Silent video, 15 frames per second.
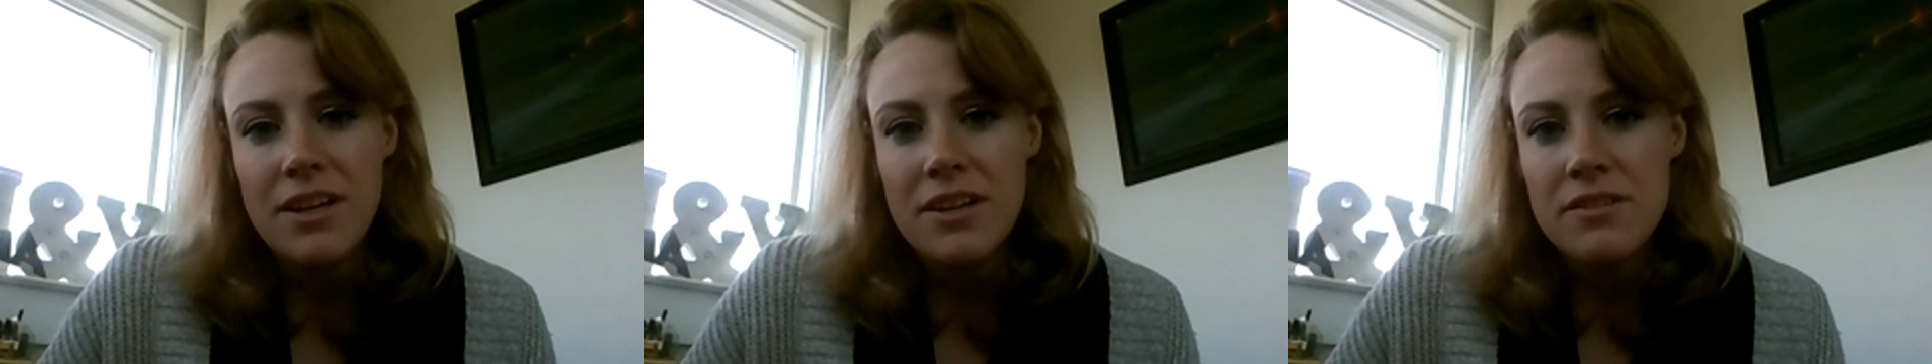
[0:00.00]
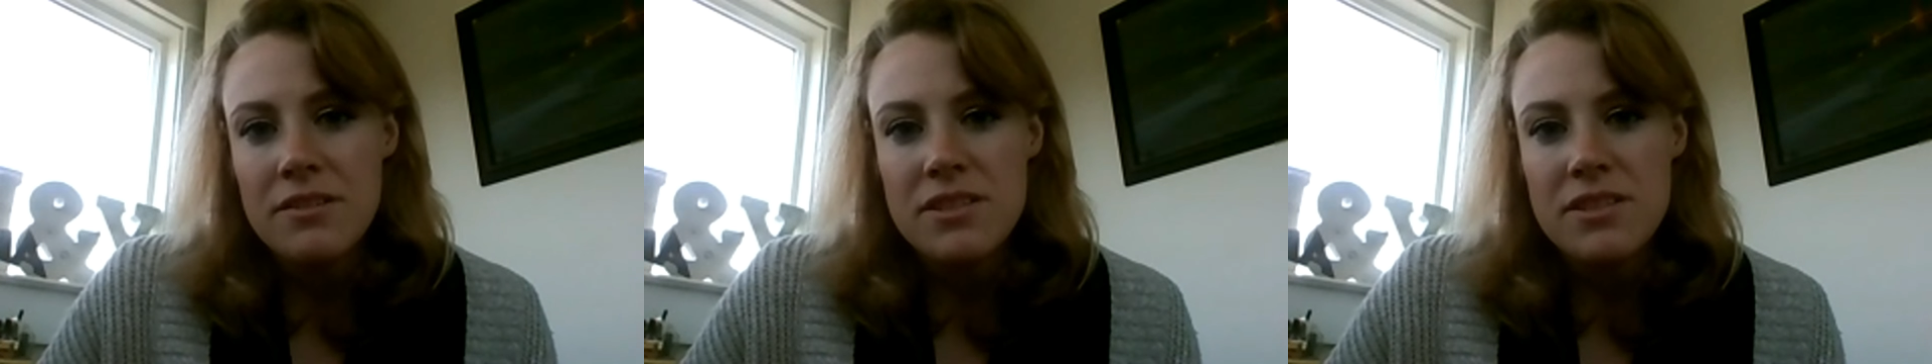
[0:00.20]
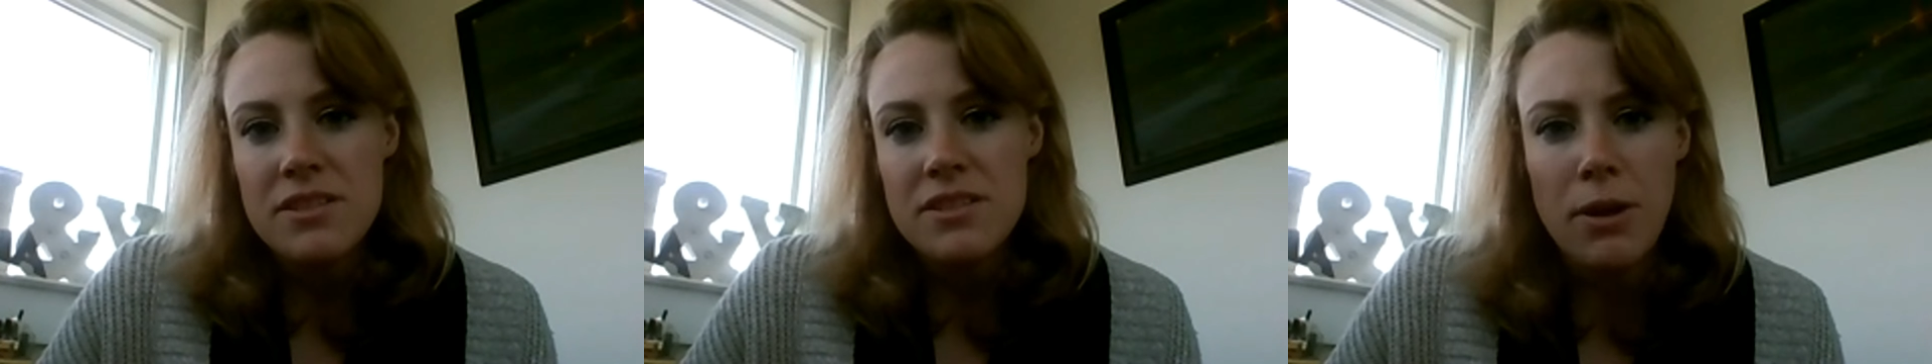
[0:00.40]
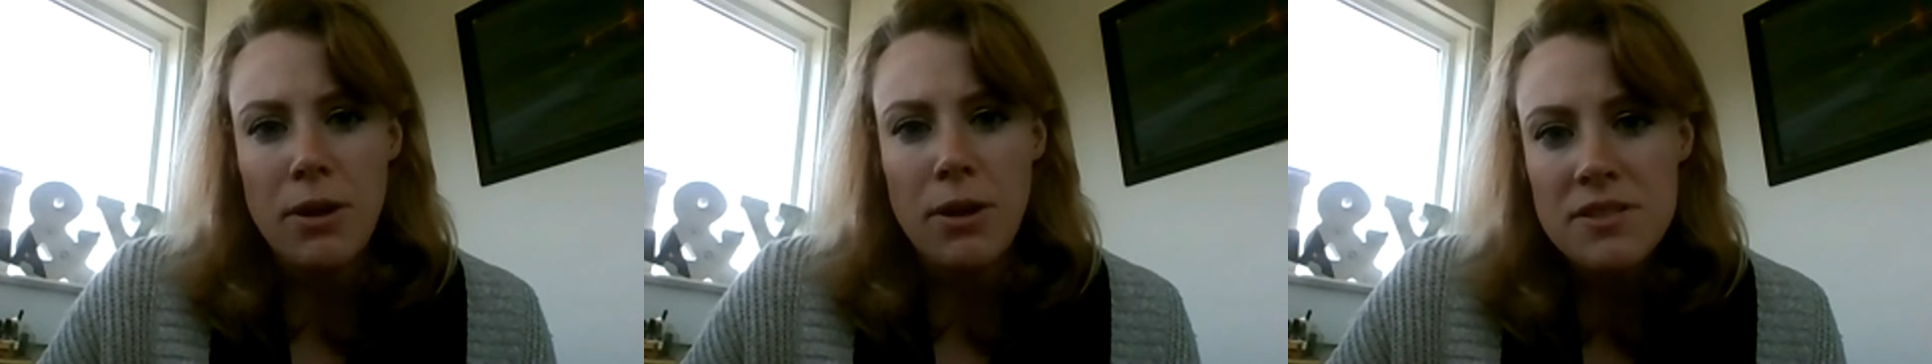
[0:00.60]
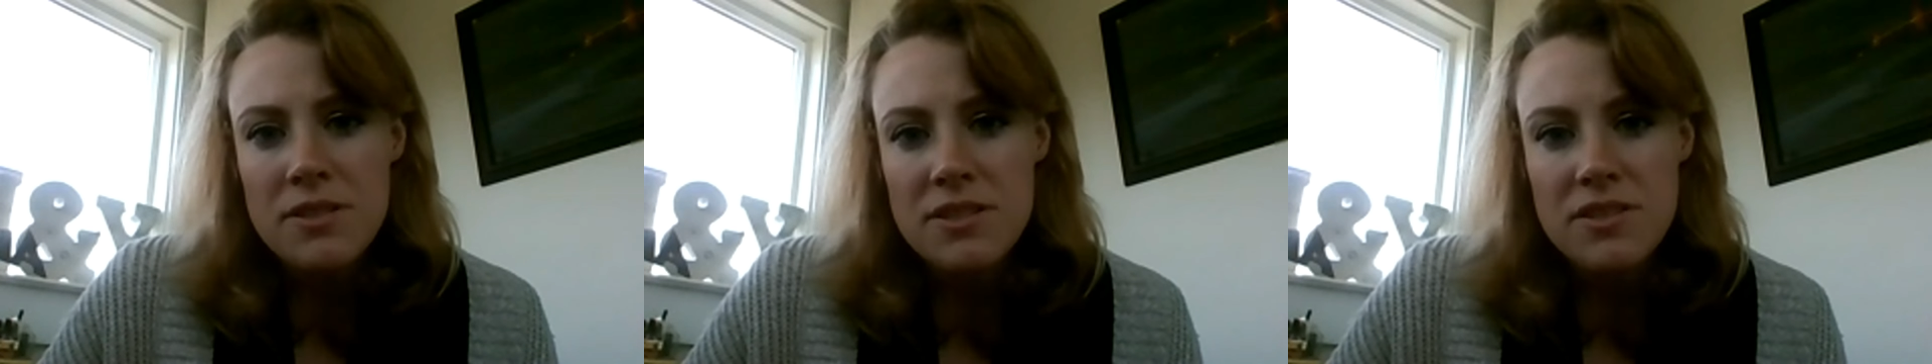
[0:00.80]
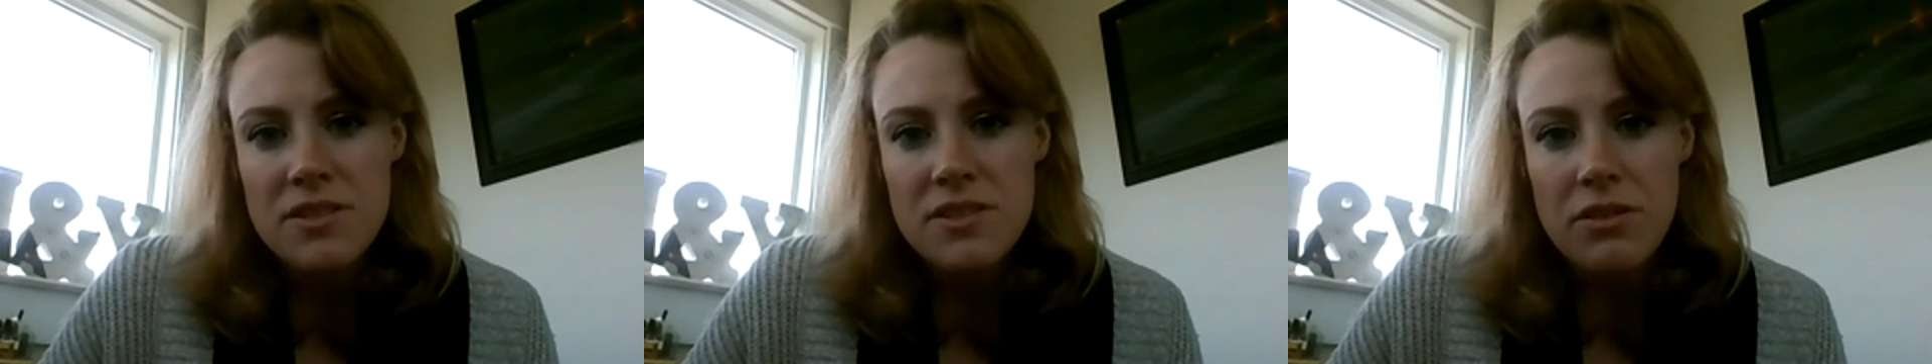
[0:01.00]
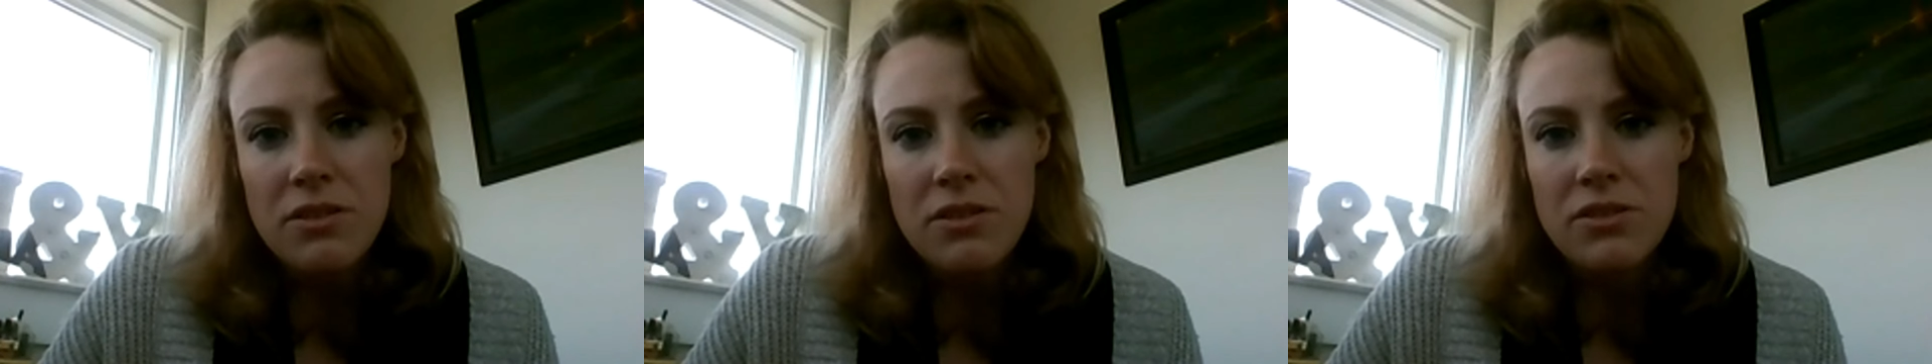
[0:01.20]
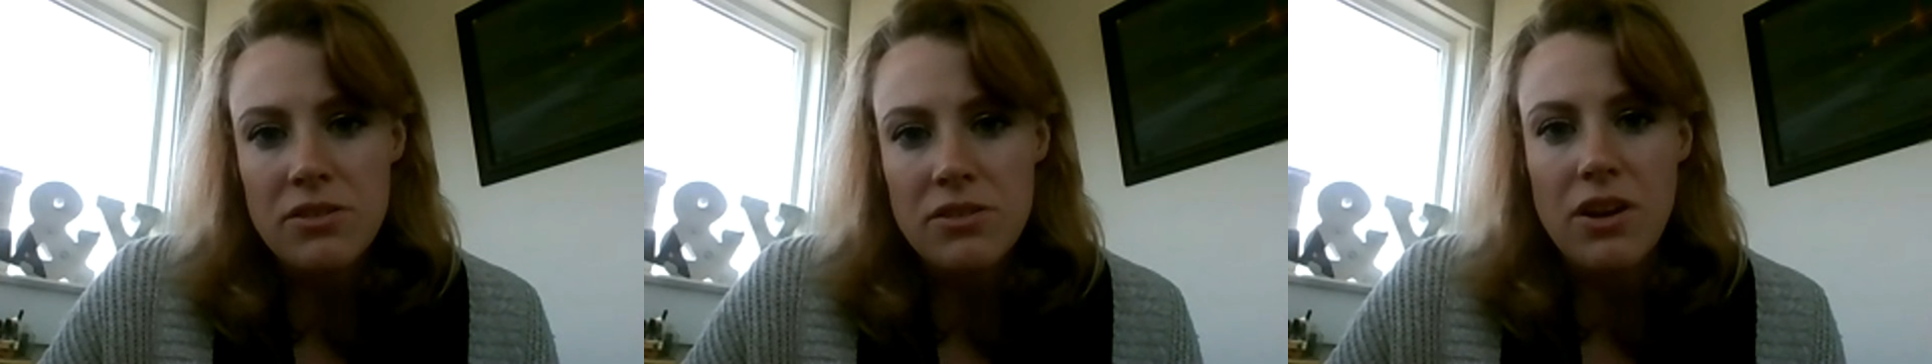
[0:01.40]
Small business owners
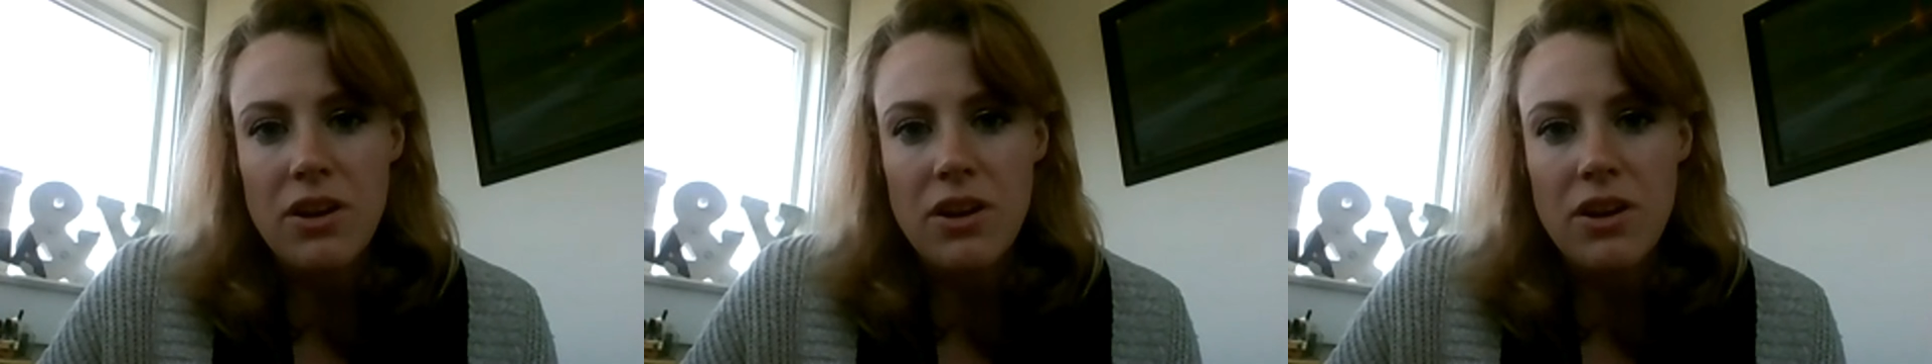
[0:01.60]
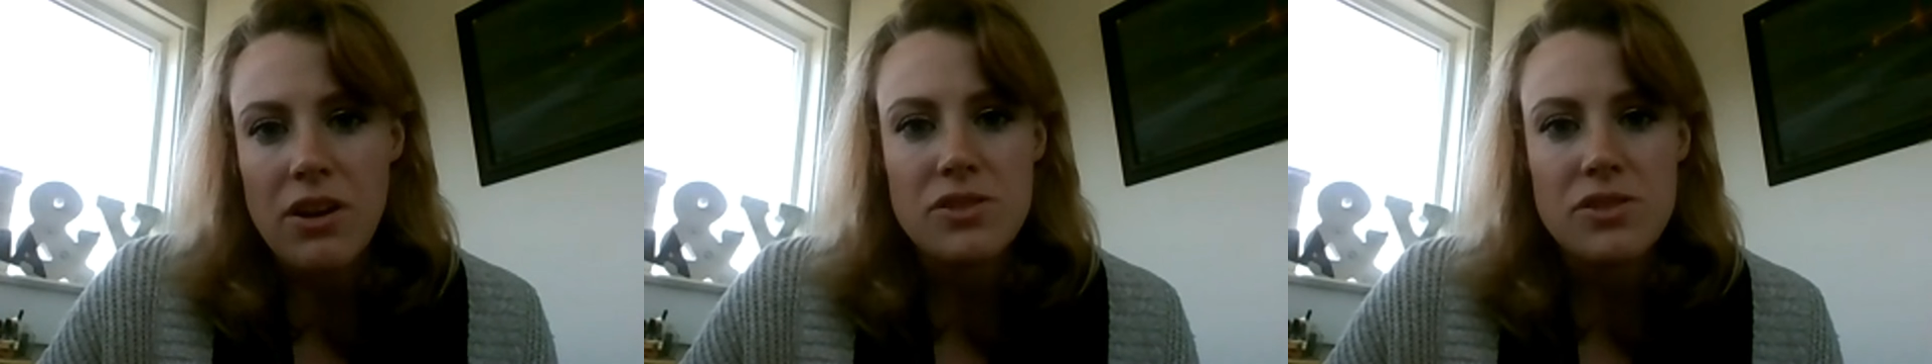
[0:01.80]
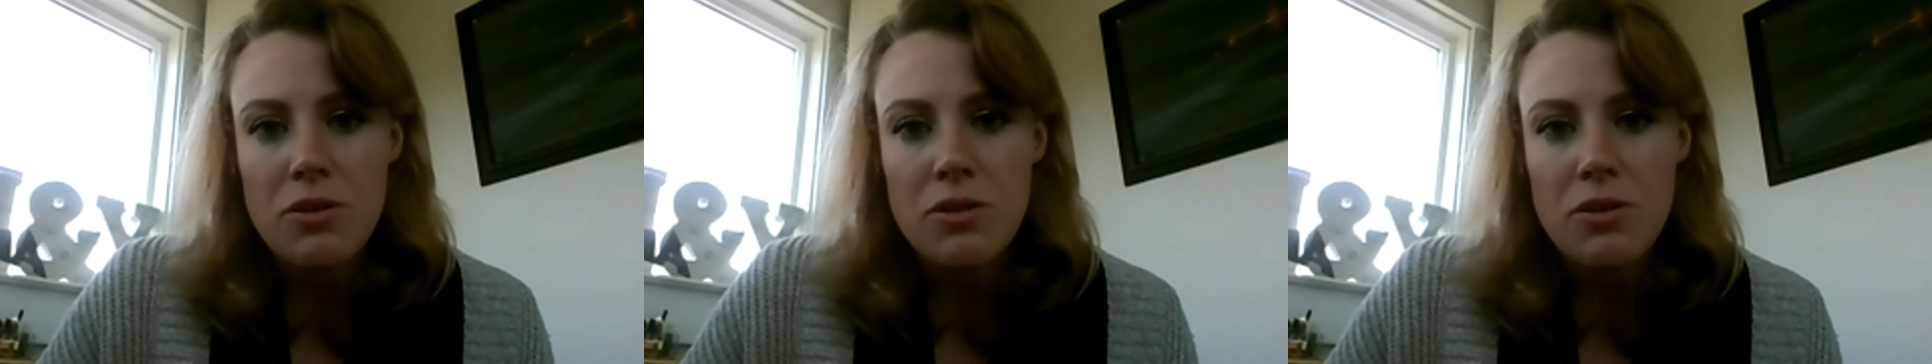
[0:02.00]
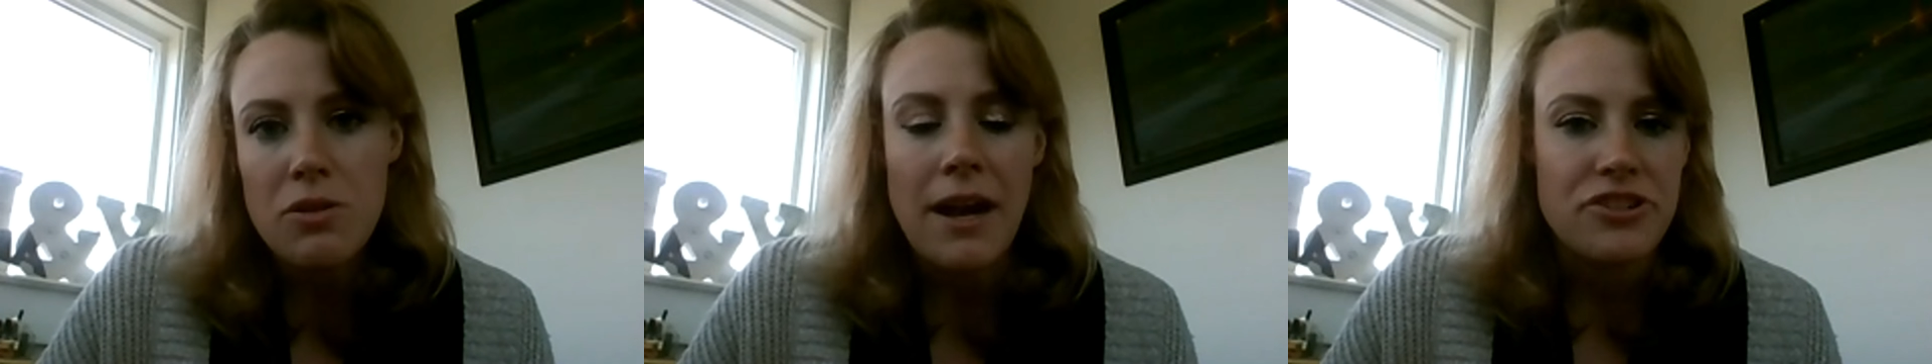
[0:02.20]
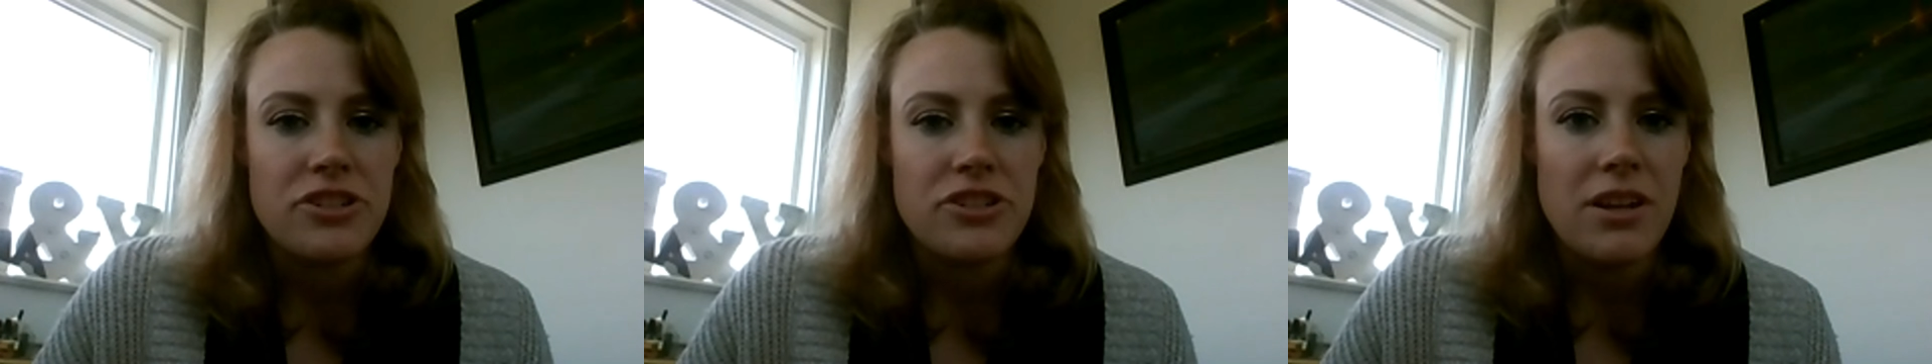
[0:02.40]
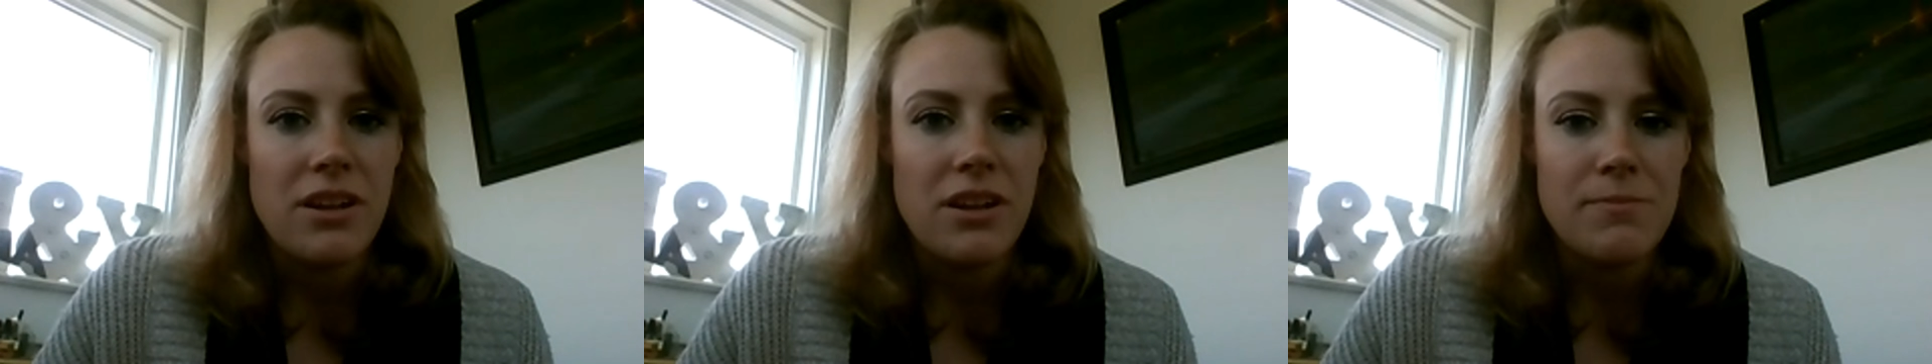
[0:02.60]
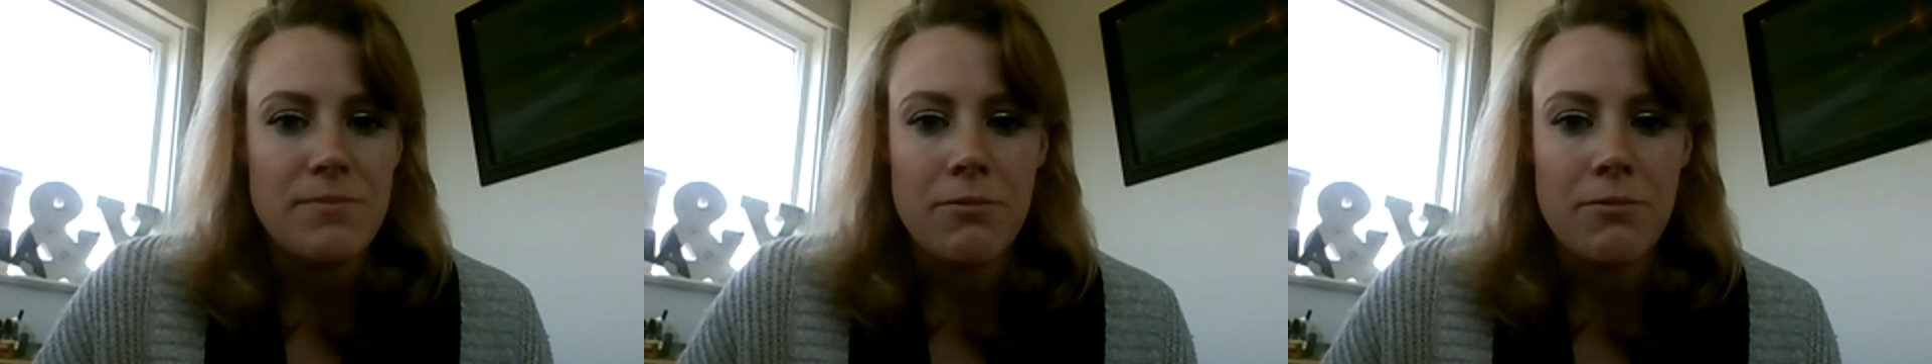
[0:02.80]
are so passionate about